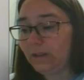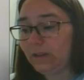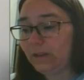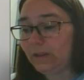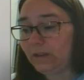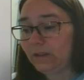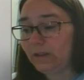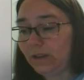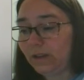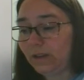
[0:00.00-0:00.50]

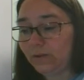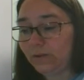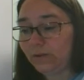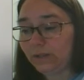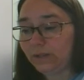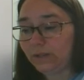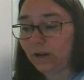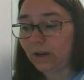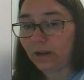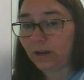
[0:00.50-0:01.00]
And then you
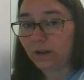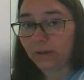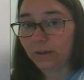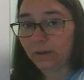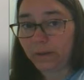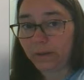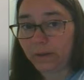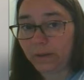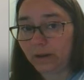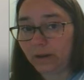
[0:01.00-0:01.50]
start up
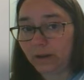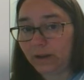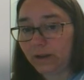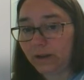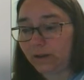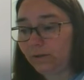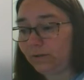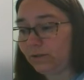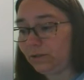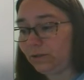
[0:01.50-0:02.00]
here
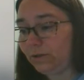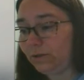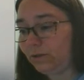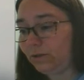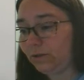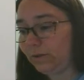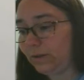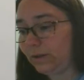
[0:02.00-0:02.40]
and you do